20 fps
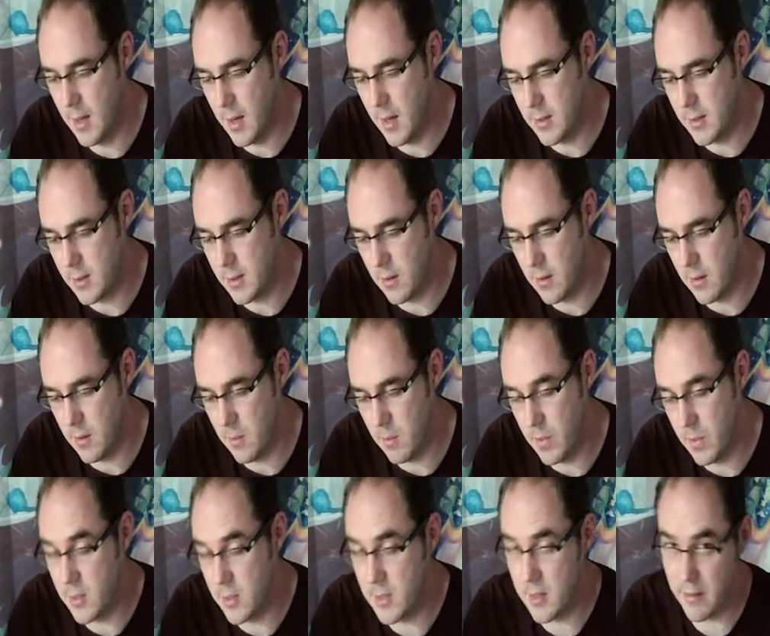So
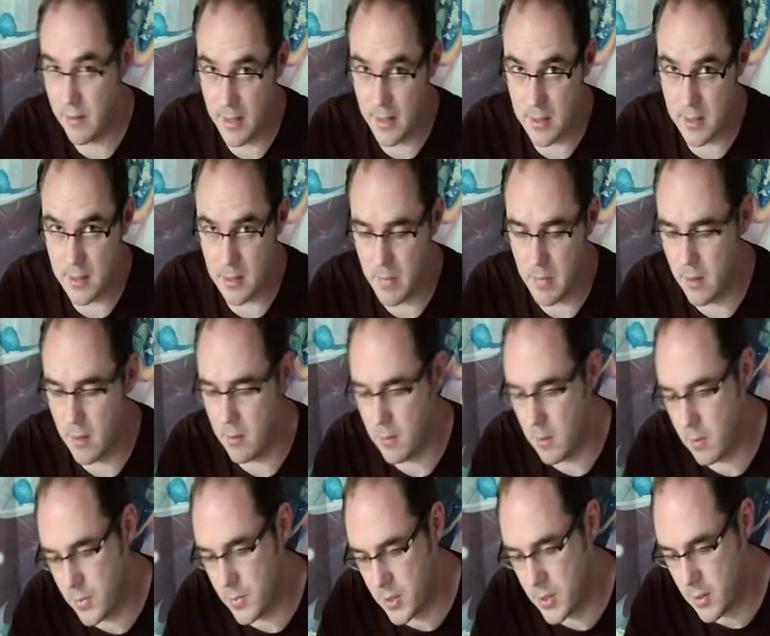personally I think that's a better
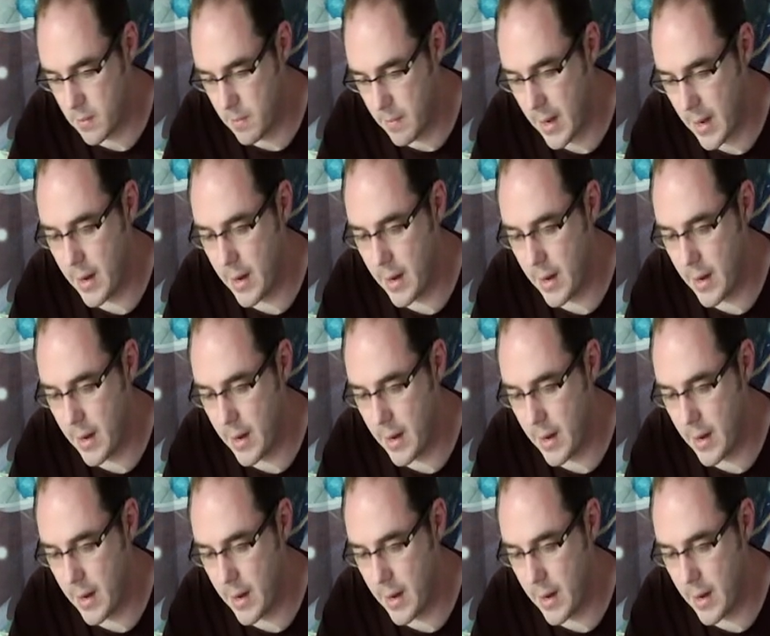option.